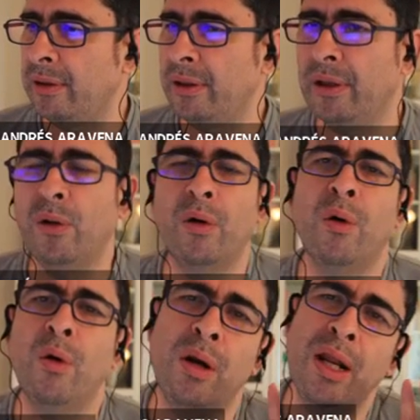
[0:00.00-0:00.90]

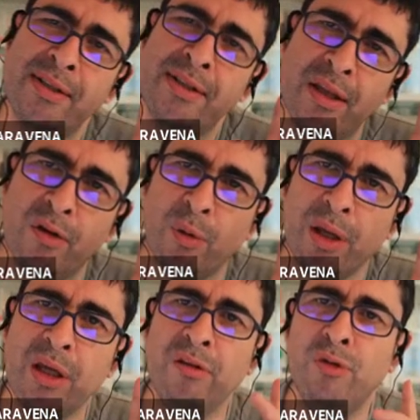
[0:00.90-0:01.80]
or let's say the other way,
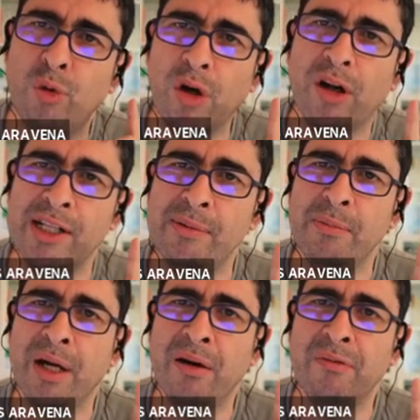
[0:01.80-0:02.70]
if two
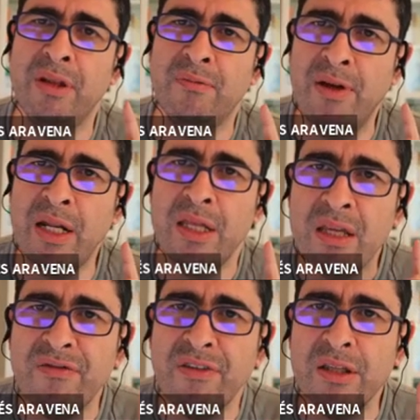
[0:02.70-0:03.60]
organisms have very
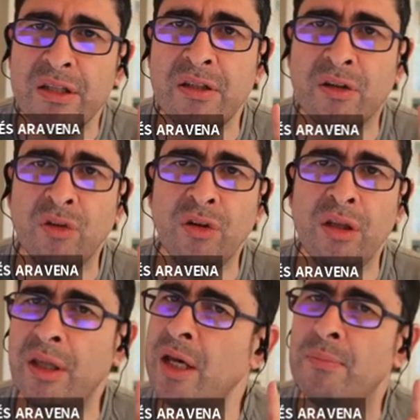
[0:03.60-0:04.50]
different GC content,
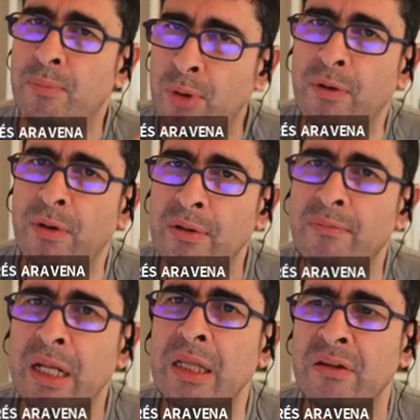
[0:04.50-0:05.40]
they are probably
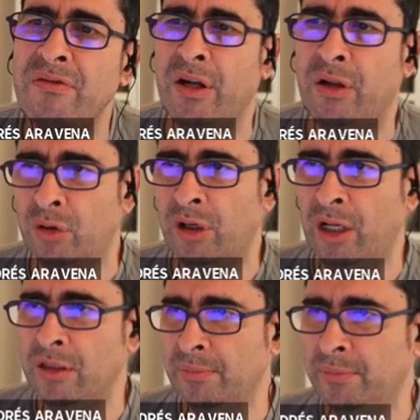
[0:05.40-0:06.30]
very different
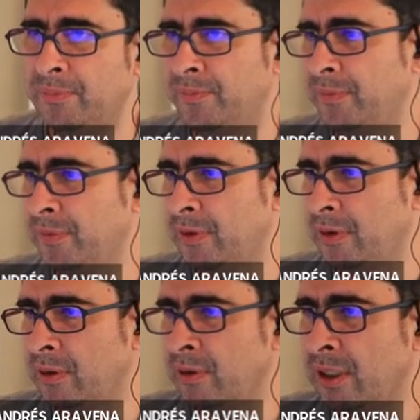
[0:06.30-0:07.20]
organisms.
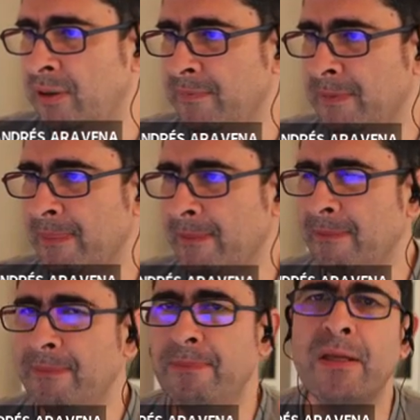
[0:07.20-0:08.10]
Okay,
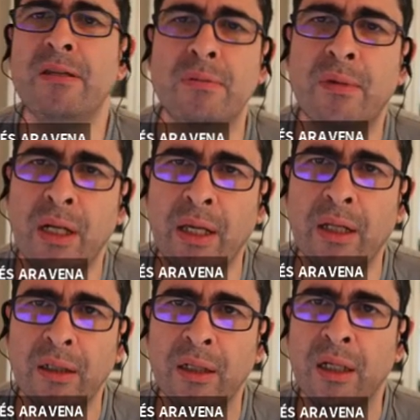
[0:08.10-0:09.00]
that is clear.
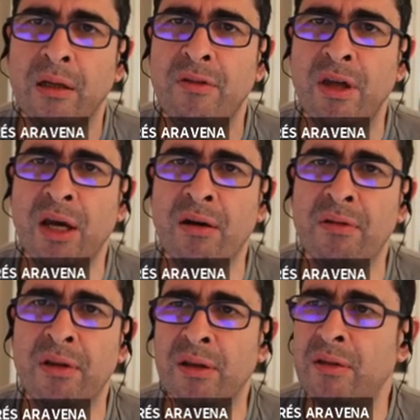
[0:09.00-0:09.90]
If they have
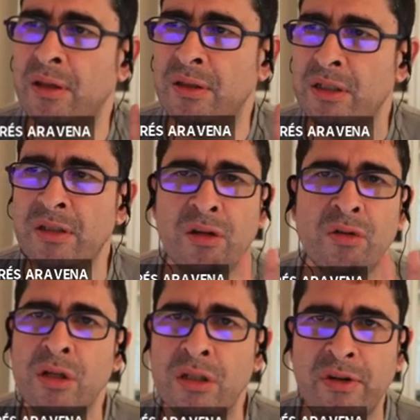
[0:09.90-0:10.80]
the GC
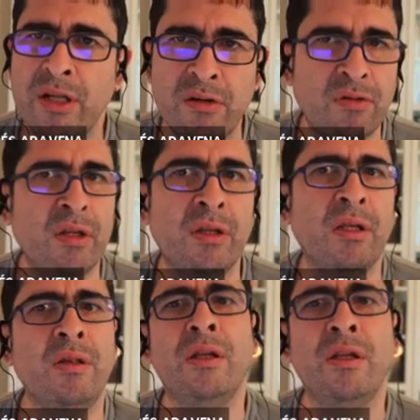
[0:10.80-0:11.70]
content is very different,
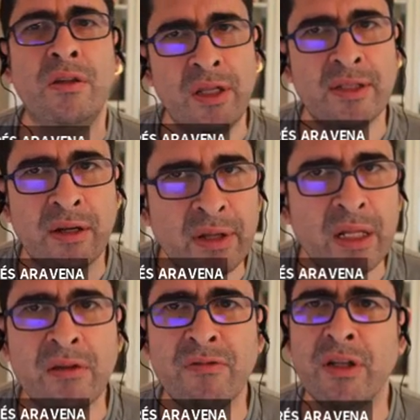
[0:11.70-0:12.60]
then the things are very
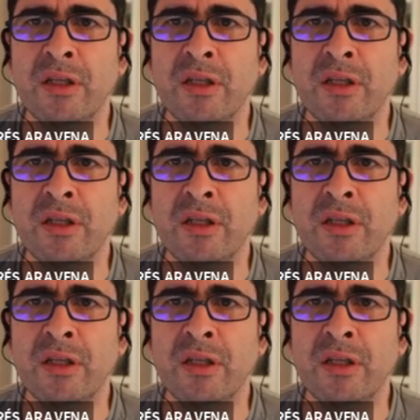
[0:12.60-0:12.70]
different.